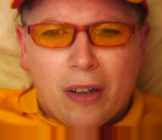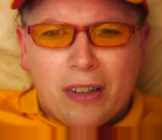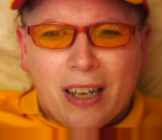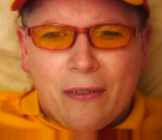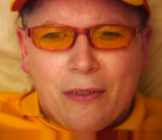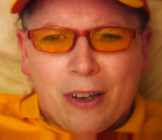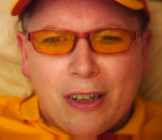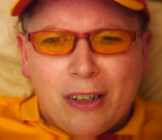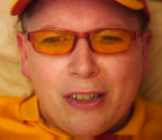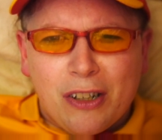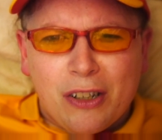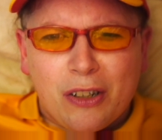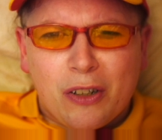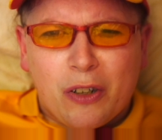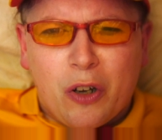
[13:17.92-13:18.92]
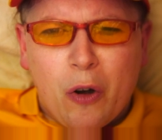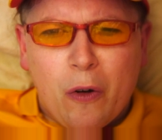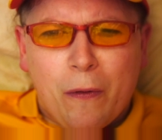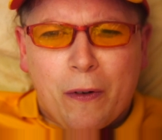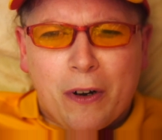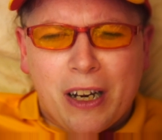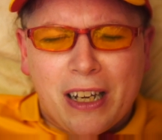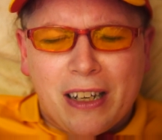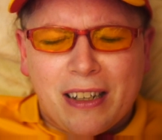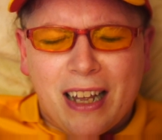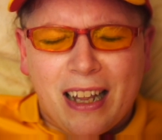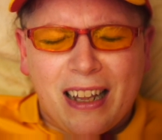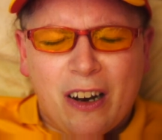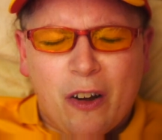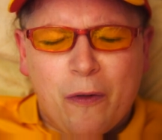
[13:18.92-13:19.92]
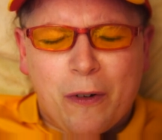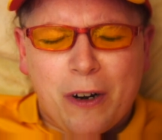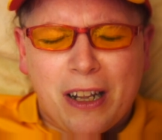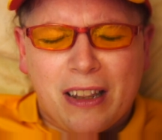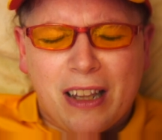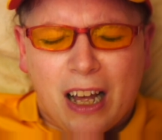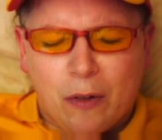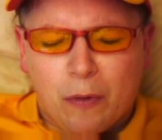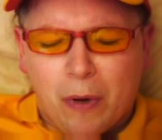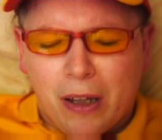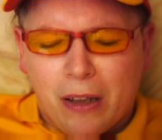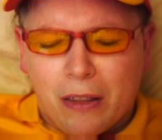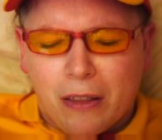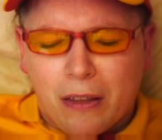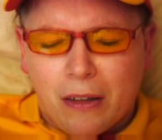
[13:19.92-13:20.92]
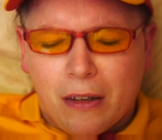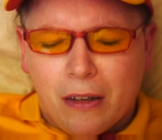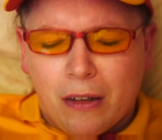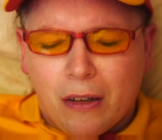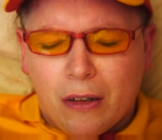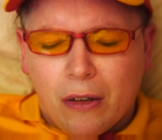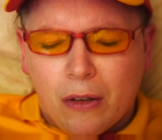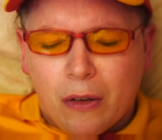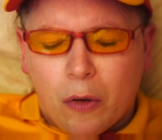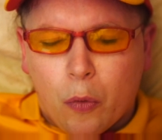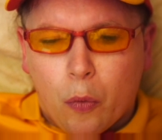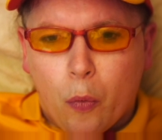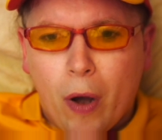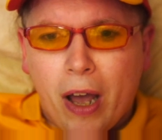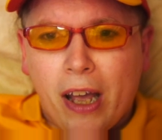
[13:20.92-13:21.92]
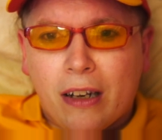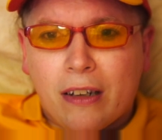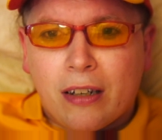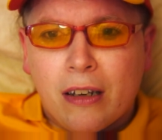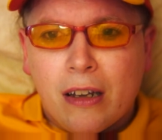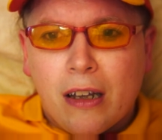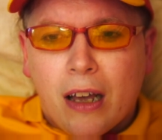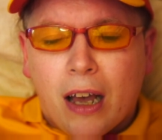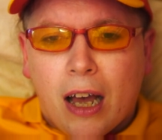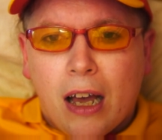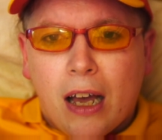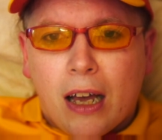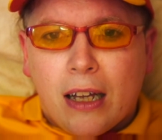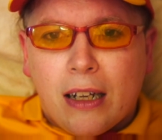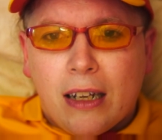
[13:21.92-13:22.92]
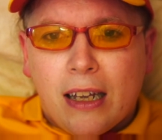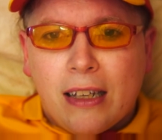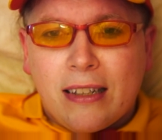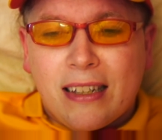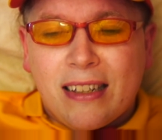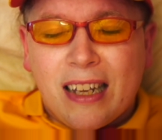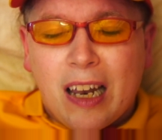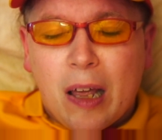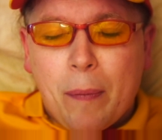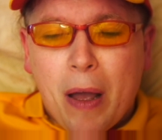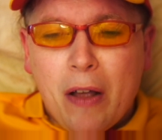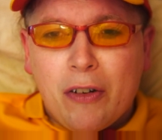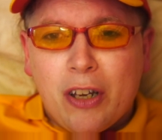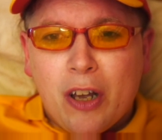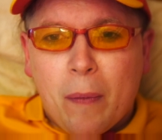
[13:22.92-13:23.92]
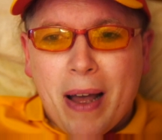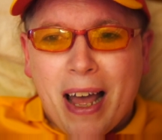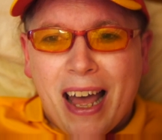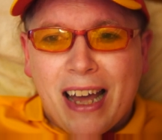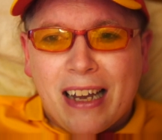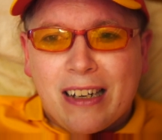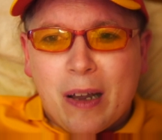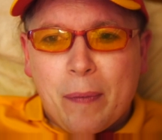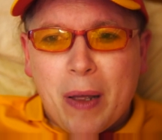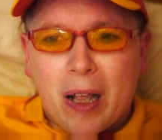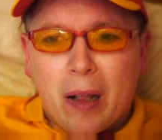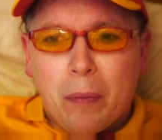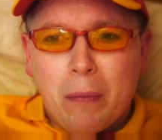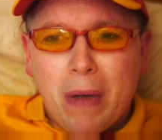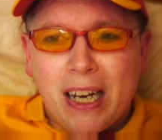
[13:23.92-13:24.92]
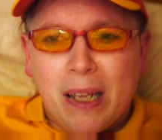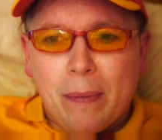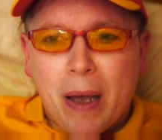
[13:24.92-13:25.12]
Whatever. Just go for it. Get it over and done with. Wait. Uh, is there still a bounty on my head? A big money